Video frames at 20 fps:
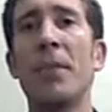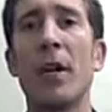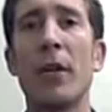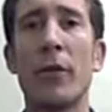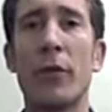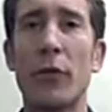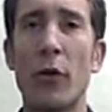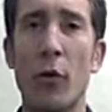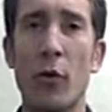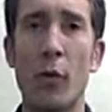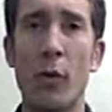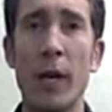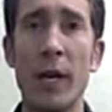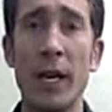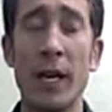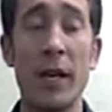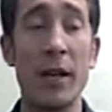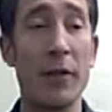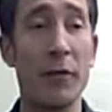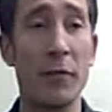So
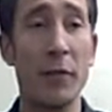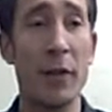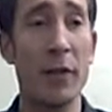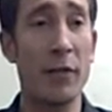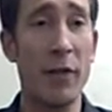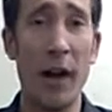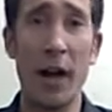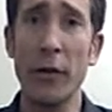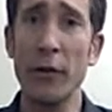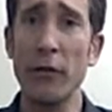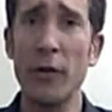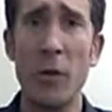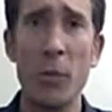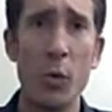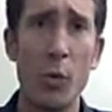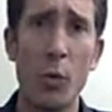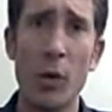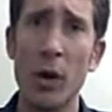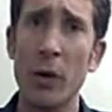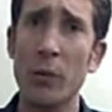if house number
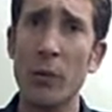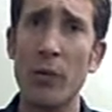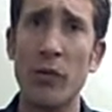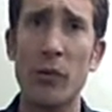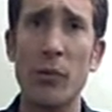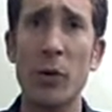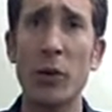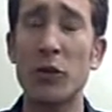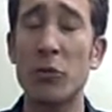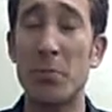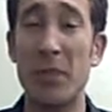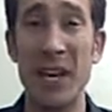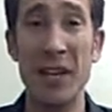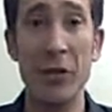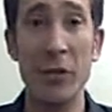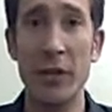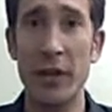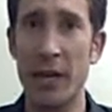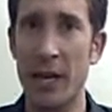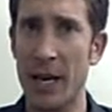1 was much
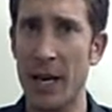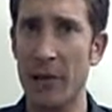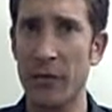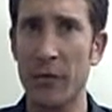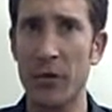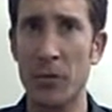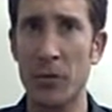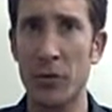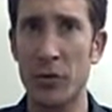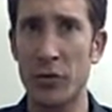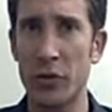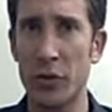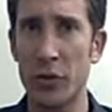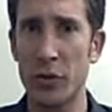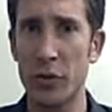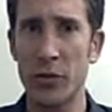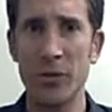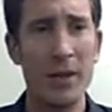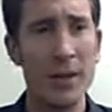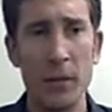better than house number
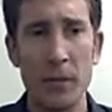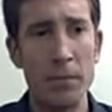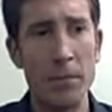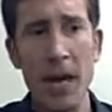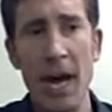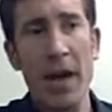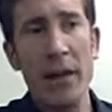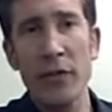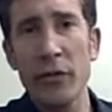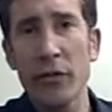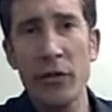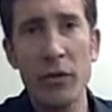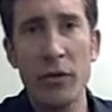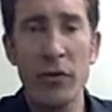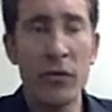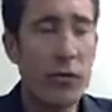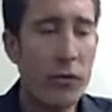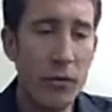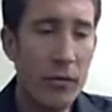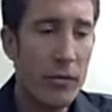2,
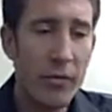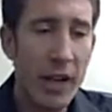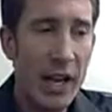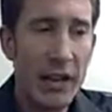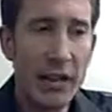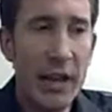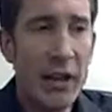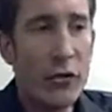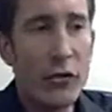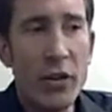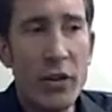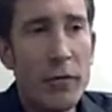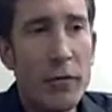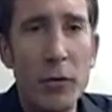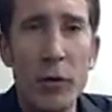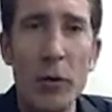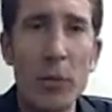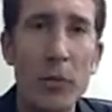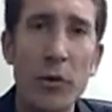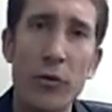take that sheet for
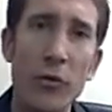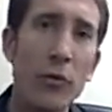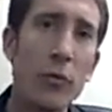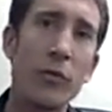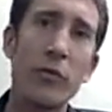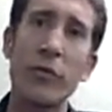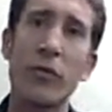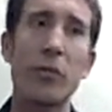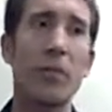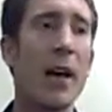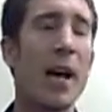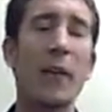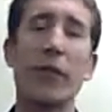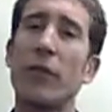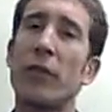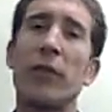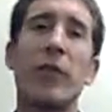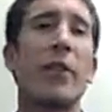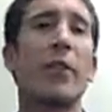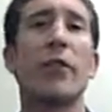number 2 and just pass
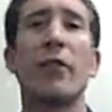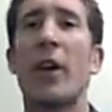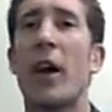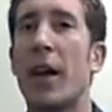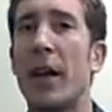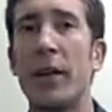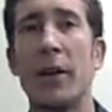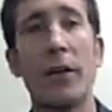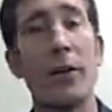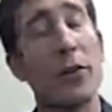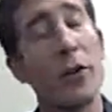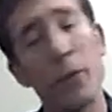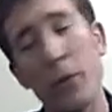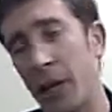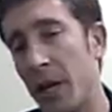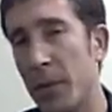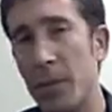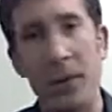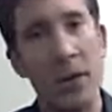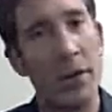it to the side. Don't
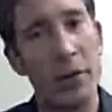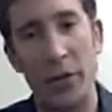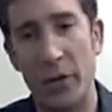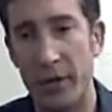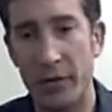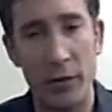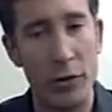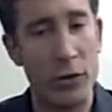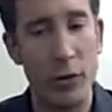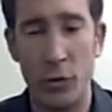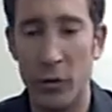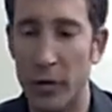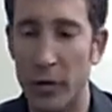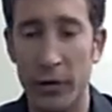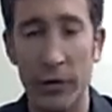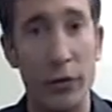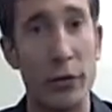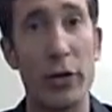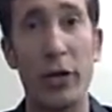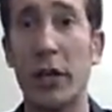keep it in your inventory
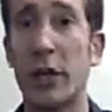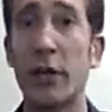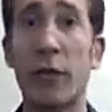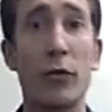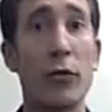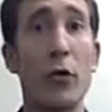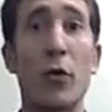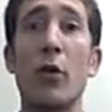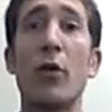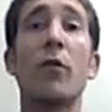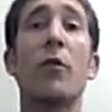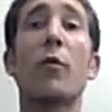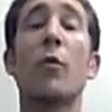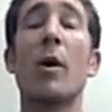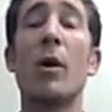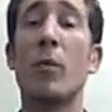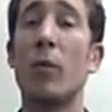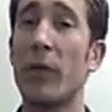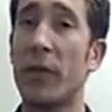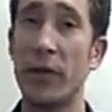because you're going to get so
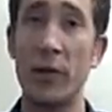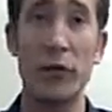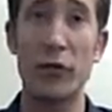overwhelmed with these